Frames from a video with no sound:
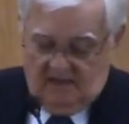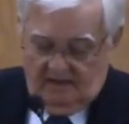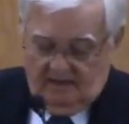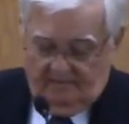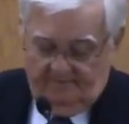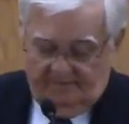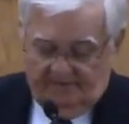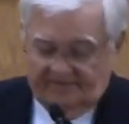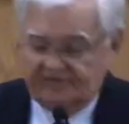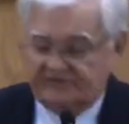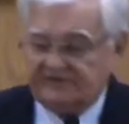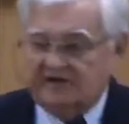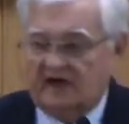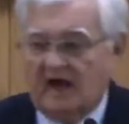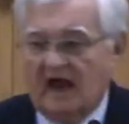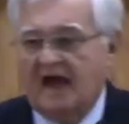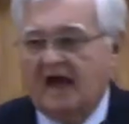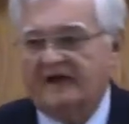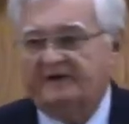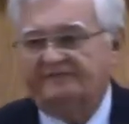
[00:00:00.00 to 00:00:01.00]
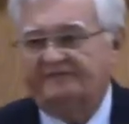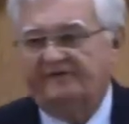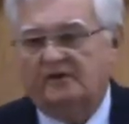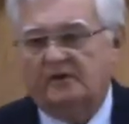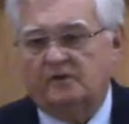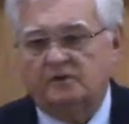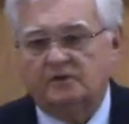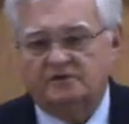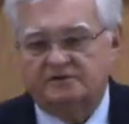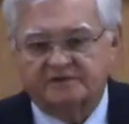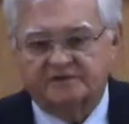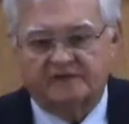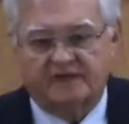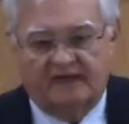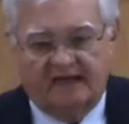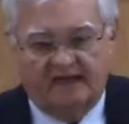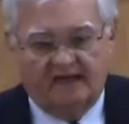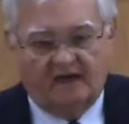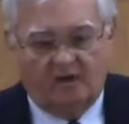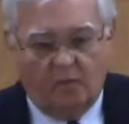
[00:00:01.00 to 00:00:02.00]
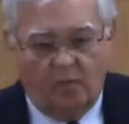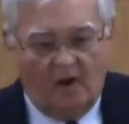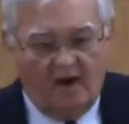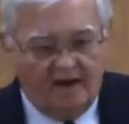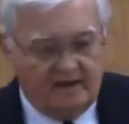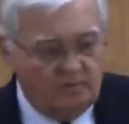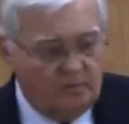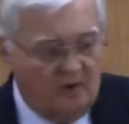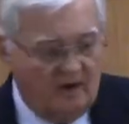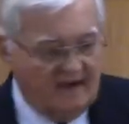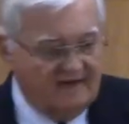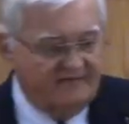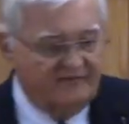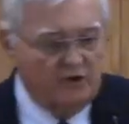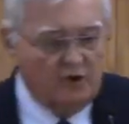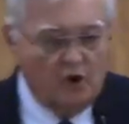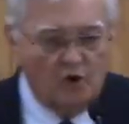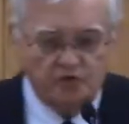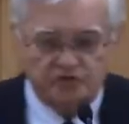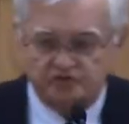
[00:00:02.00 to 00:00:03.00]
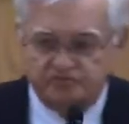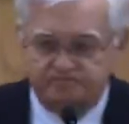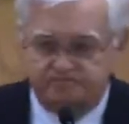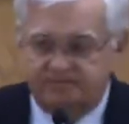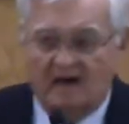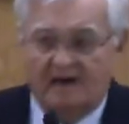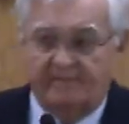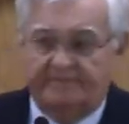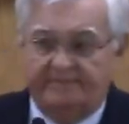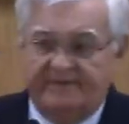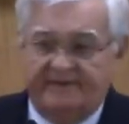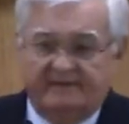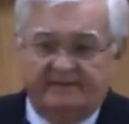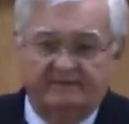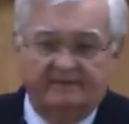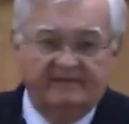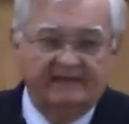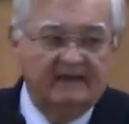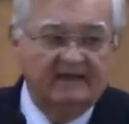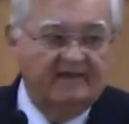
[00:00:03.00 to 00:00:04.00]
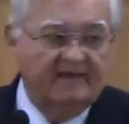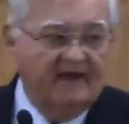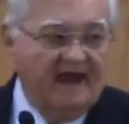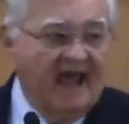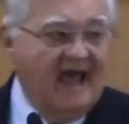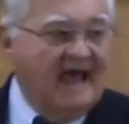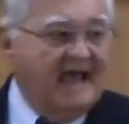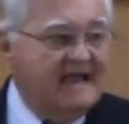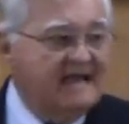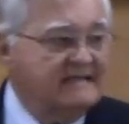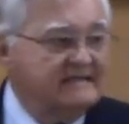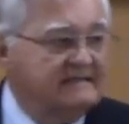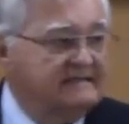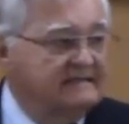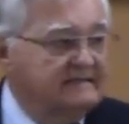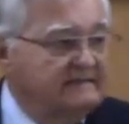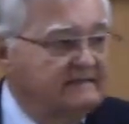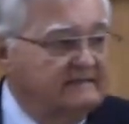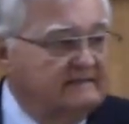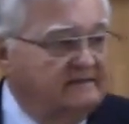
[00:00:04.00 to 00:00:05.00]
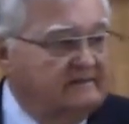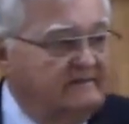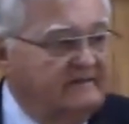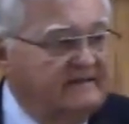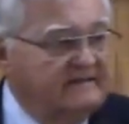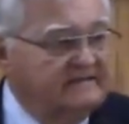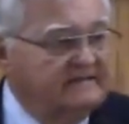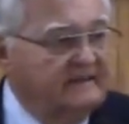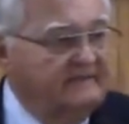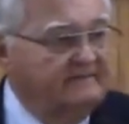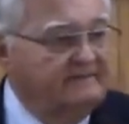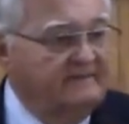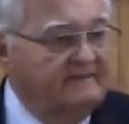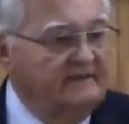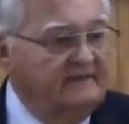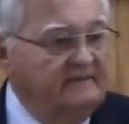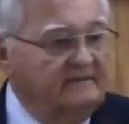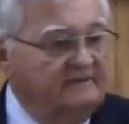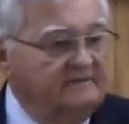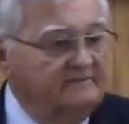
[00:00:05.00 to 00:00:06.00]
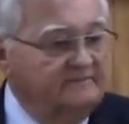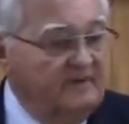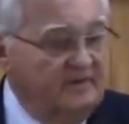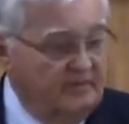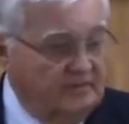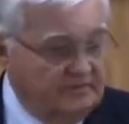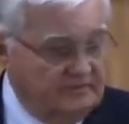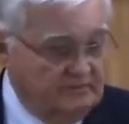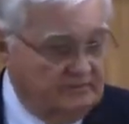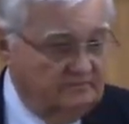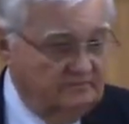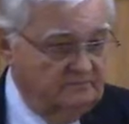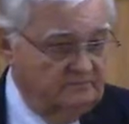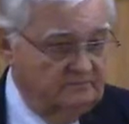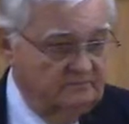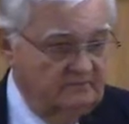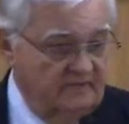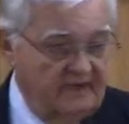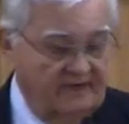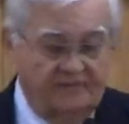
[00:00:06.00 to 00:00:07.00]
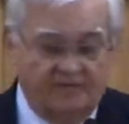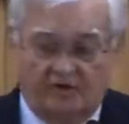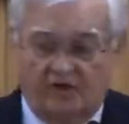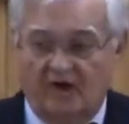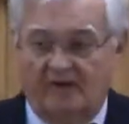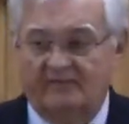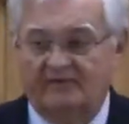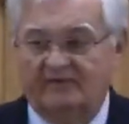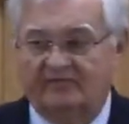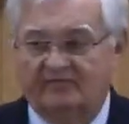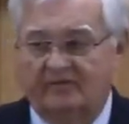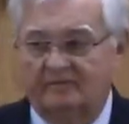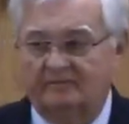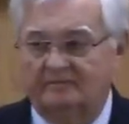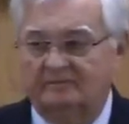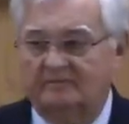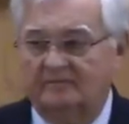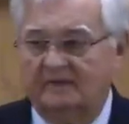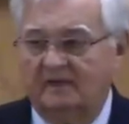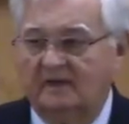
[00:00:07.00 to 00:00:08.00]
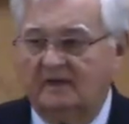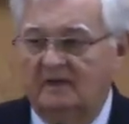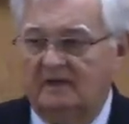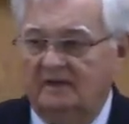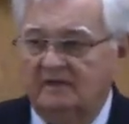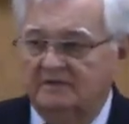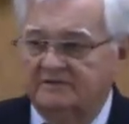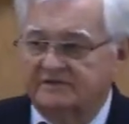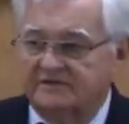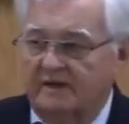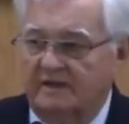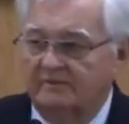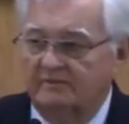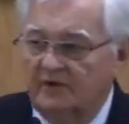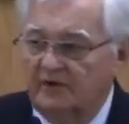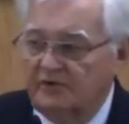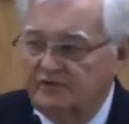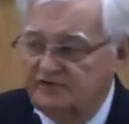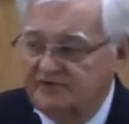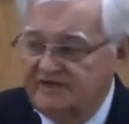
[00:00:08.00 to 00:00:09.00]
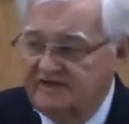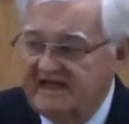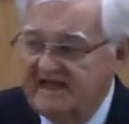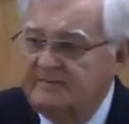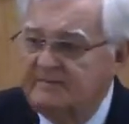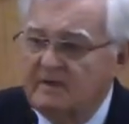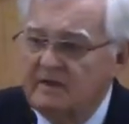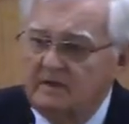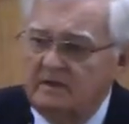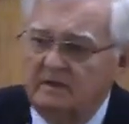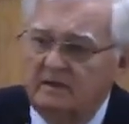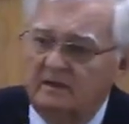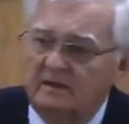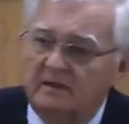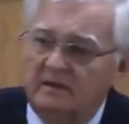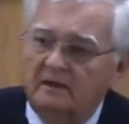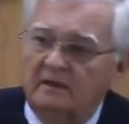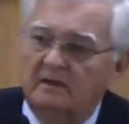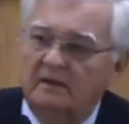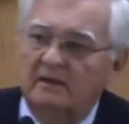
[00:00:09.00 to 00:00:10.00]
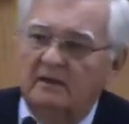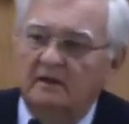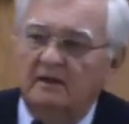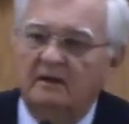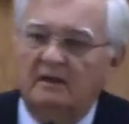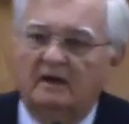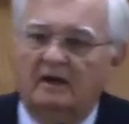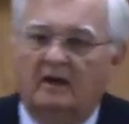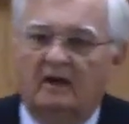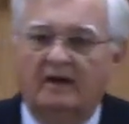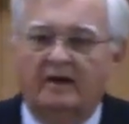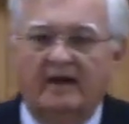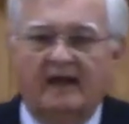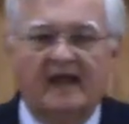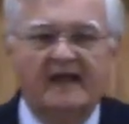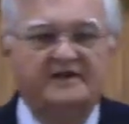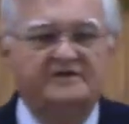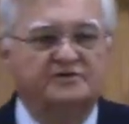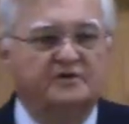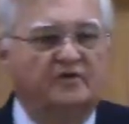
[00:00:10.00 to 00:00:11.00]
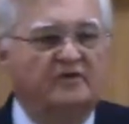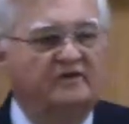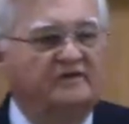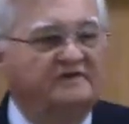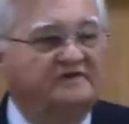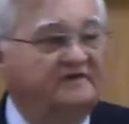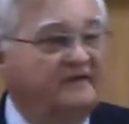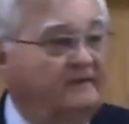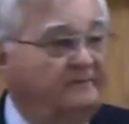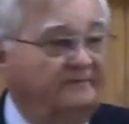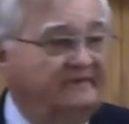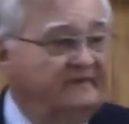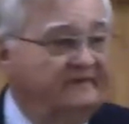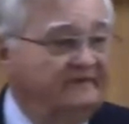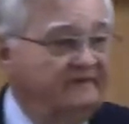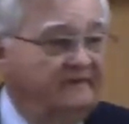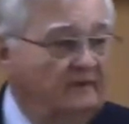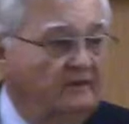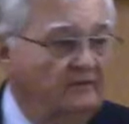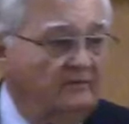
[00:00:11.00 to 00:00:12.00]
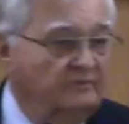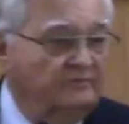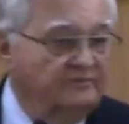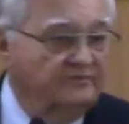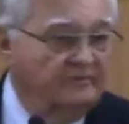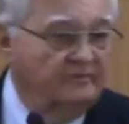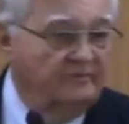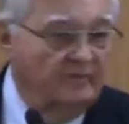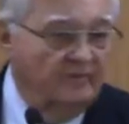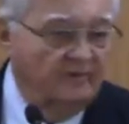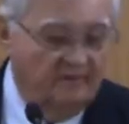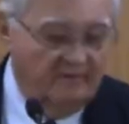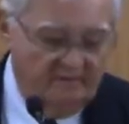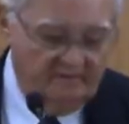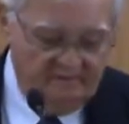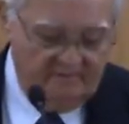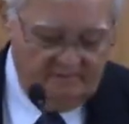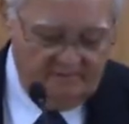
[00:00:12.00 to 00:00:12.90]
But there's a lot of folks that equate whatever goes bump in the middle of the night to be something spiritual, either coming from some loose demon or an angel that stumped his toe somewhere in the